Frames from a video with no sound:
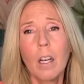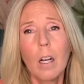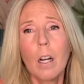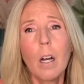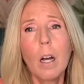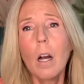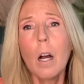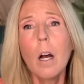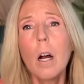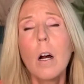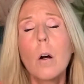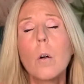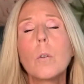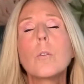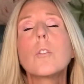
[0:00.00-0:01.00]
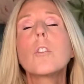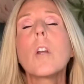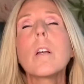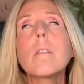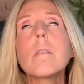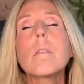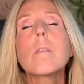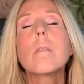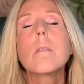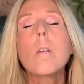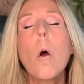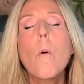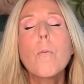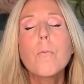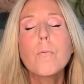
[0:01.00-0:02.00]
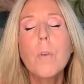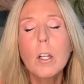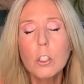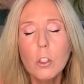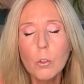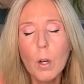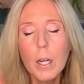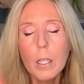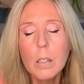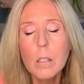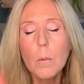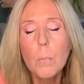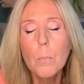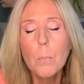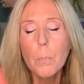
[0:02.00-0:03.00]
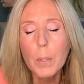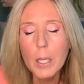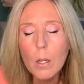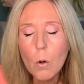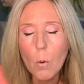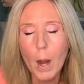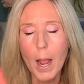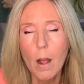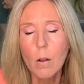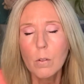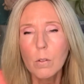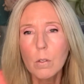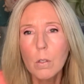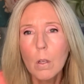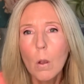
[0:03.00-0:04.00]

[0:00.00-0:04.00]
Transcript: oh, just so frustrating to be around.